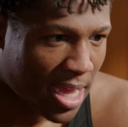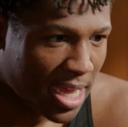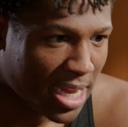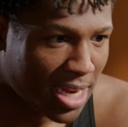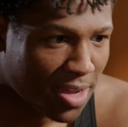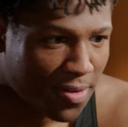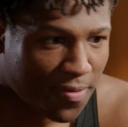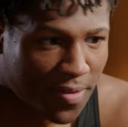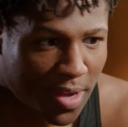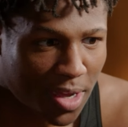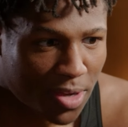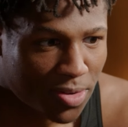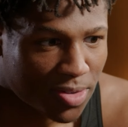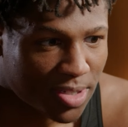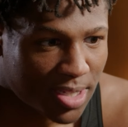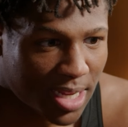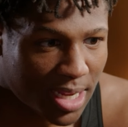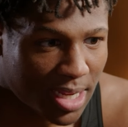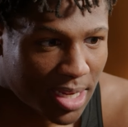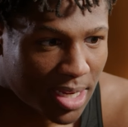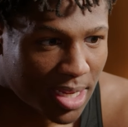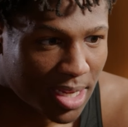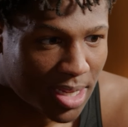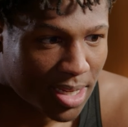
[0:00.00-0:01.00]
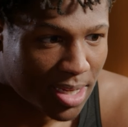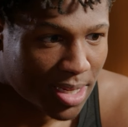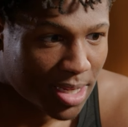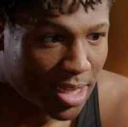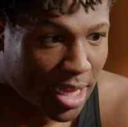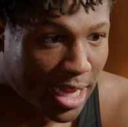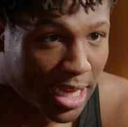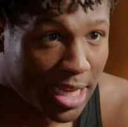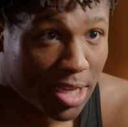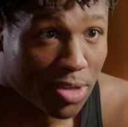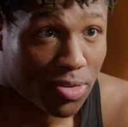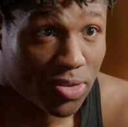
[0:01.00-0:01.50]
And if I don't say nothing,
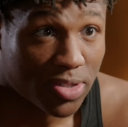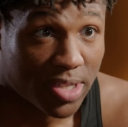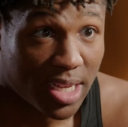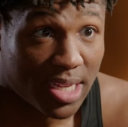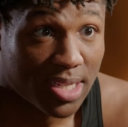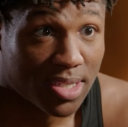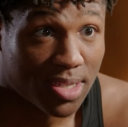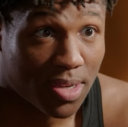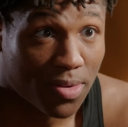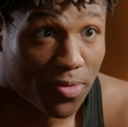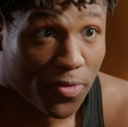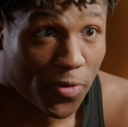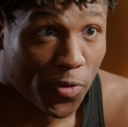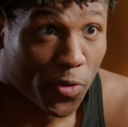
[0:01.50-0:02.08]
like he'll say something